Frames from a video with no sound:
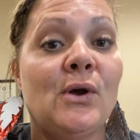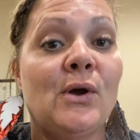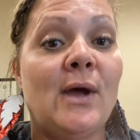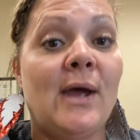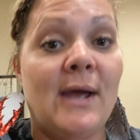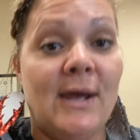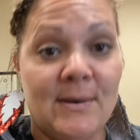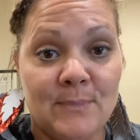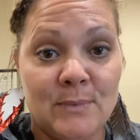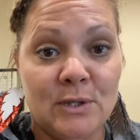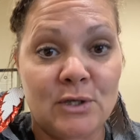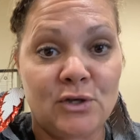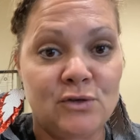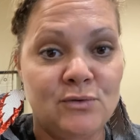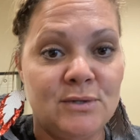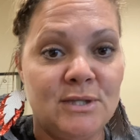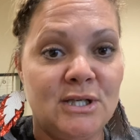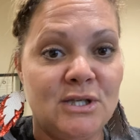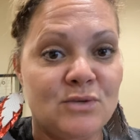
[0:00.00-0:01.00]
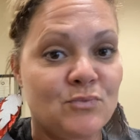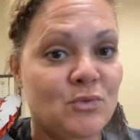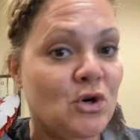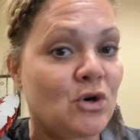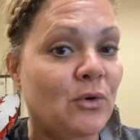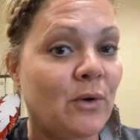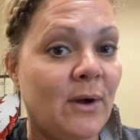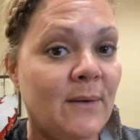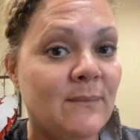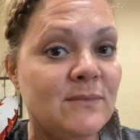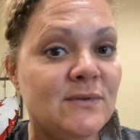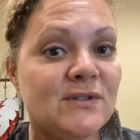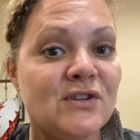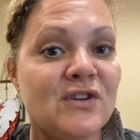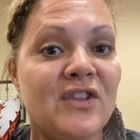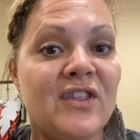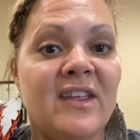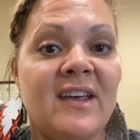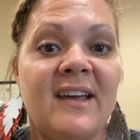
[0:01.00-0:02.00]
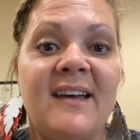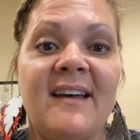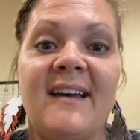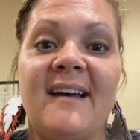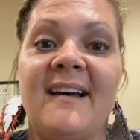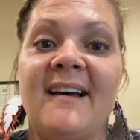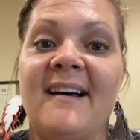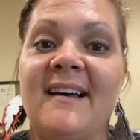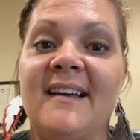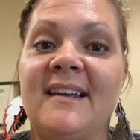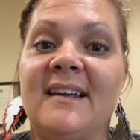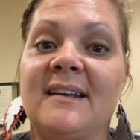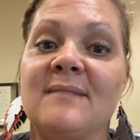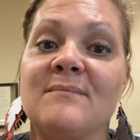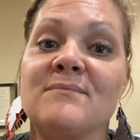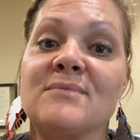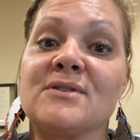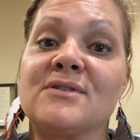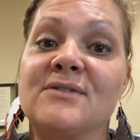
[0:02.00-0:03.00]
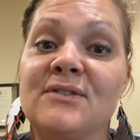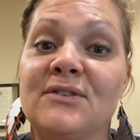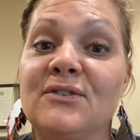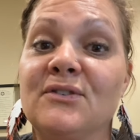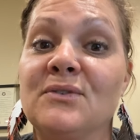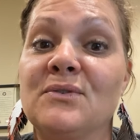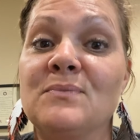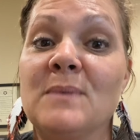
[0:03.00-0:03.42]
EPIC UTEACH program so that I can pursue